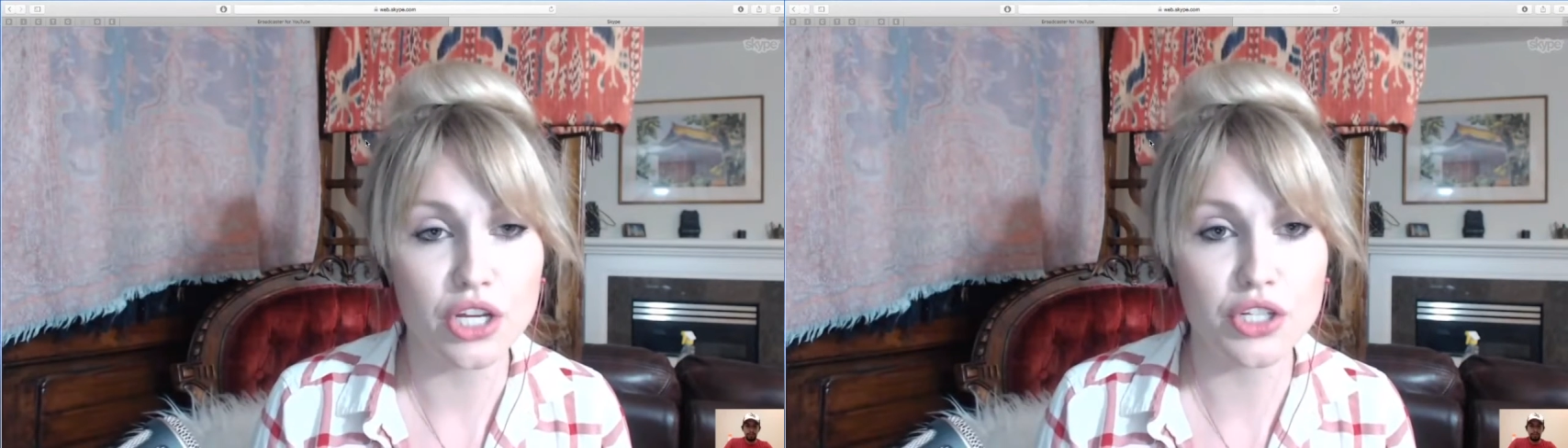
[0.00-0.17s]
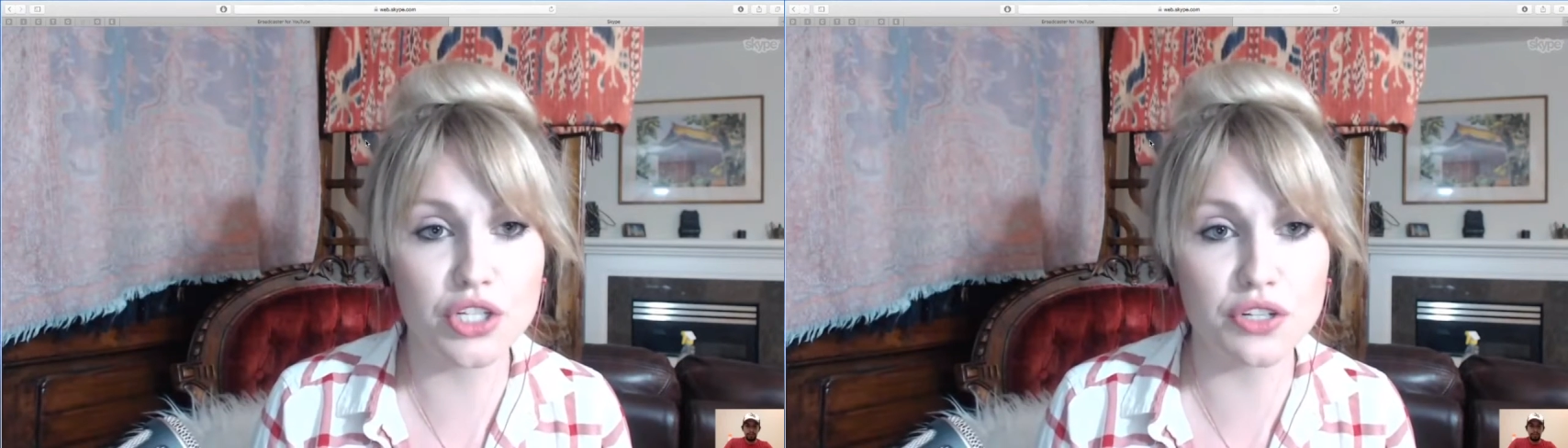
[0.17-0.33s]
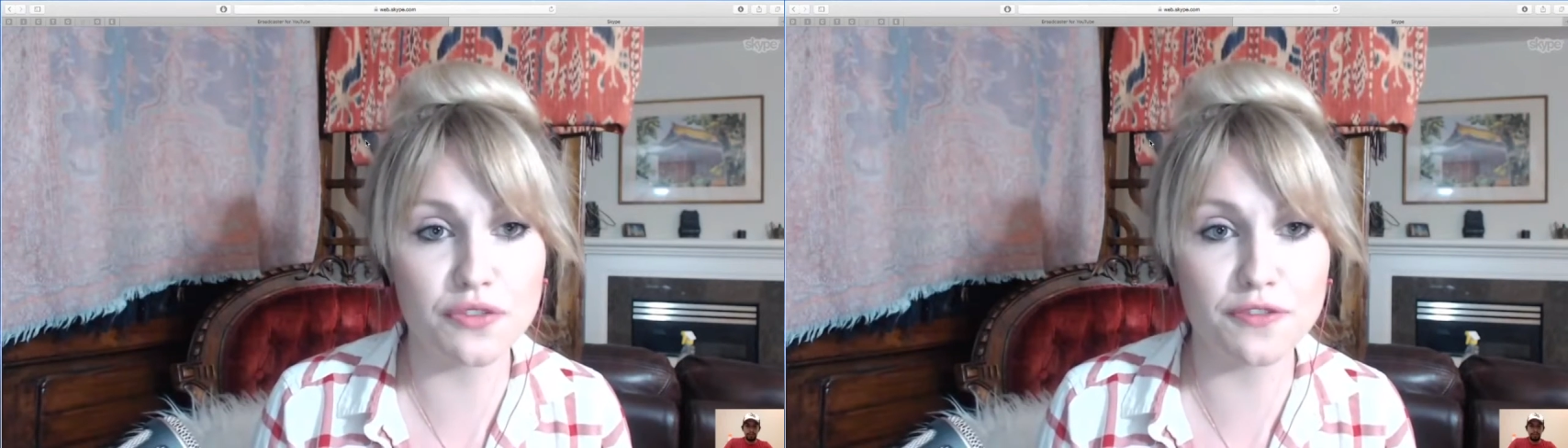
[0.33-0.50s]

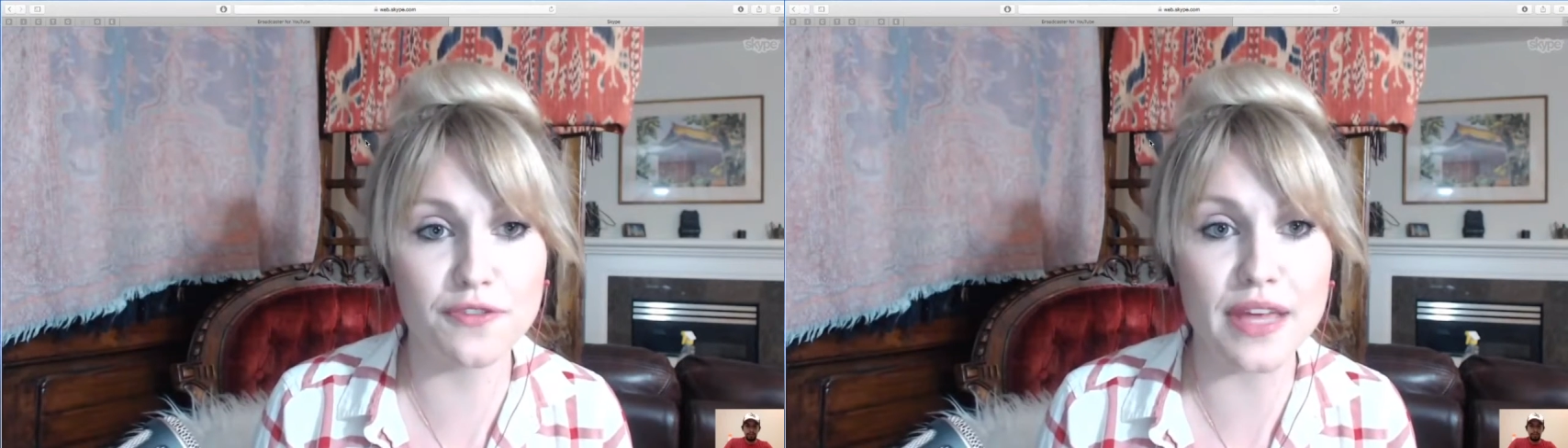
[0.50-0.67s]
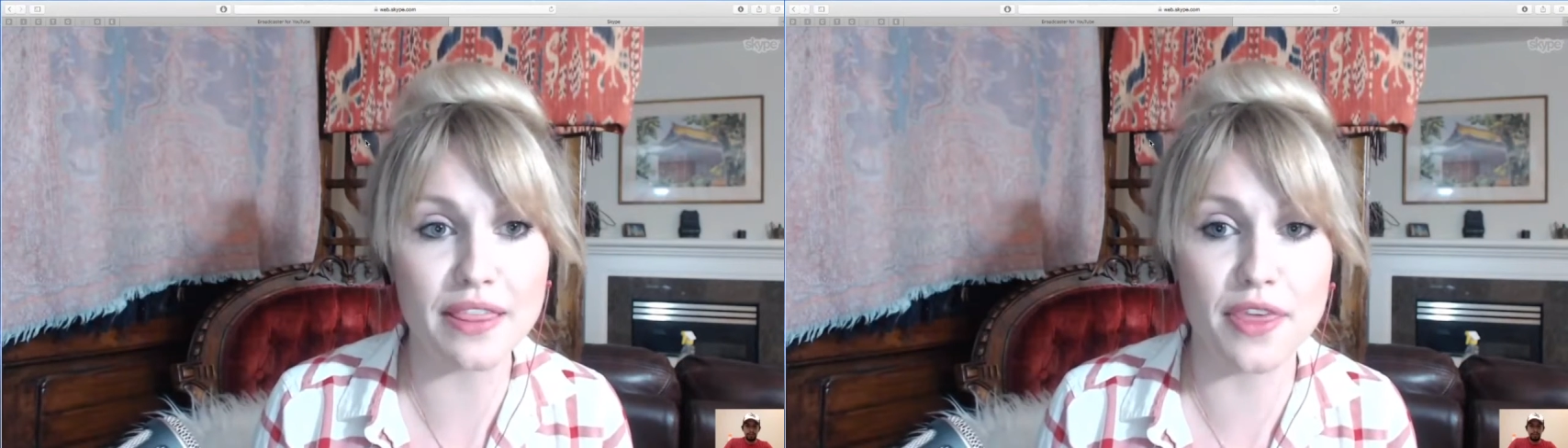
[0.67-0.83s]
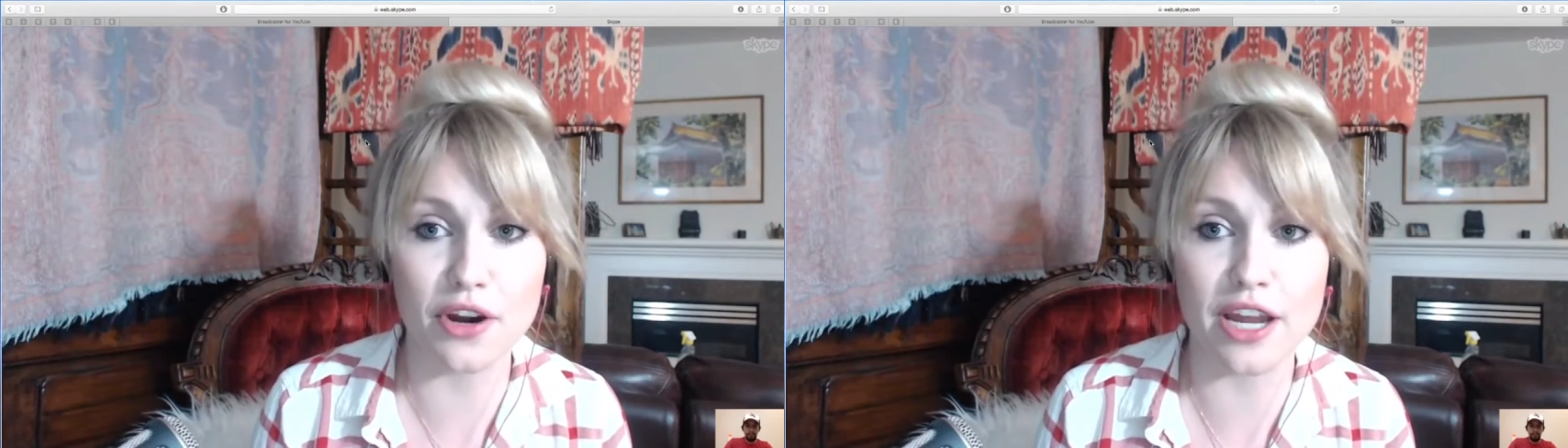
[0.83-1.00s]
to
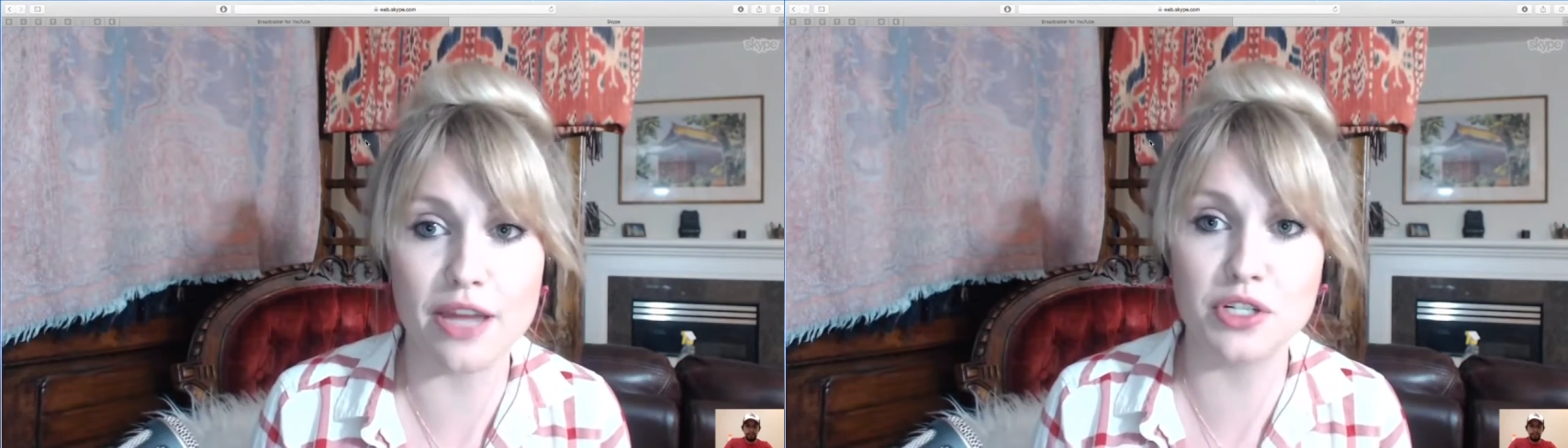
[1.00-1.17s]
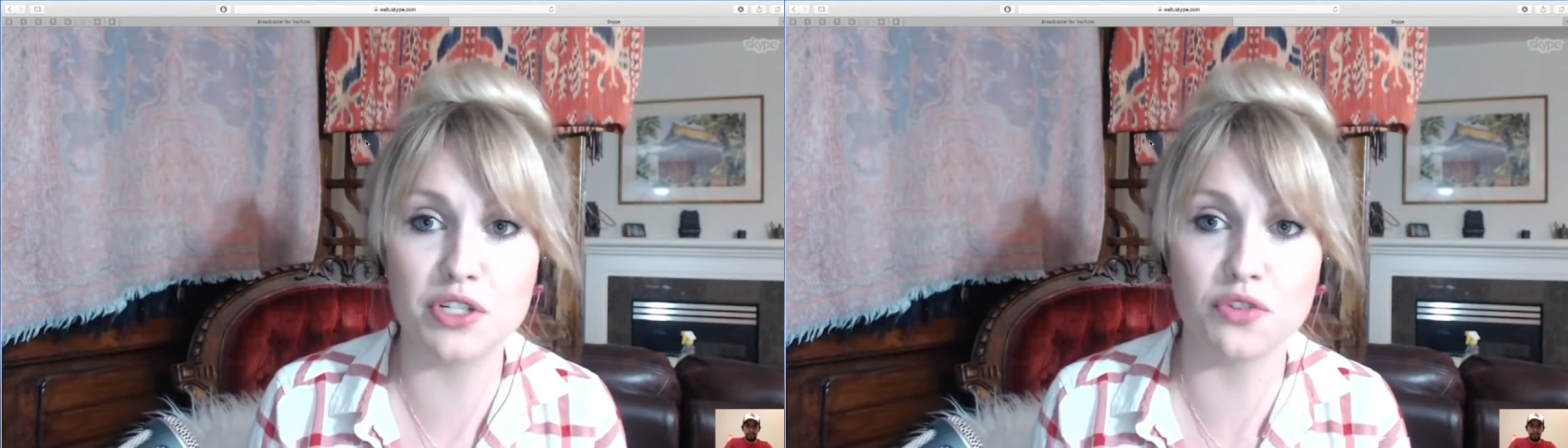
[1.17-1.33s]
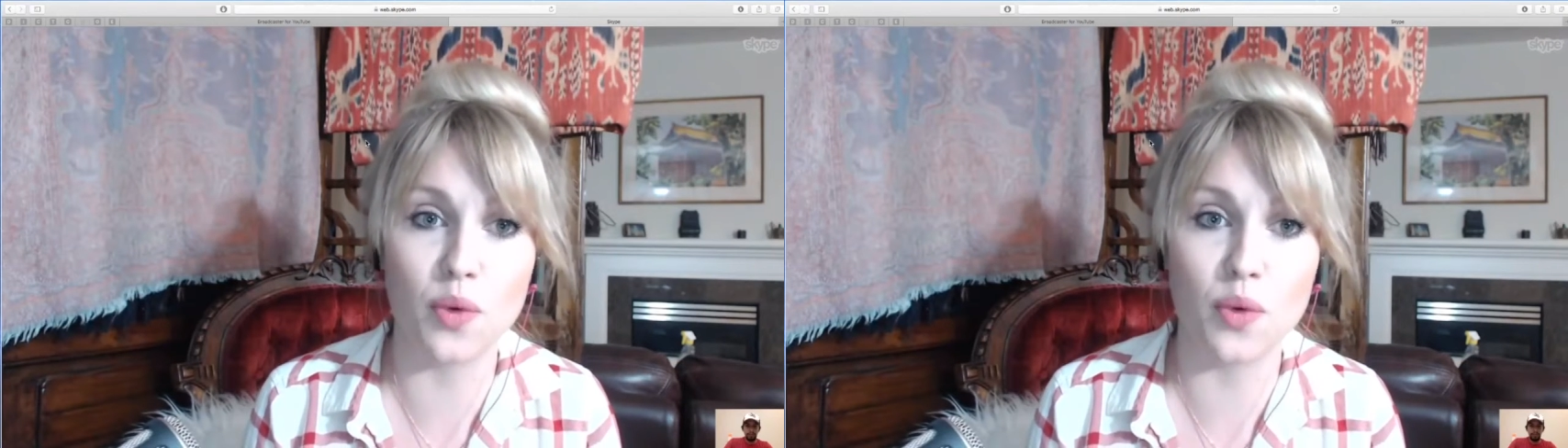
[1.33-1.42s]
fit their image of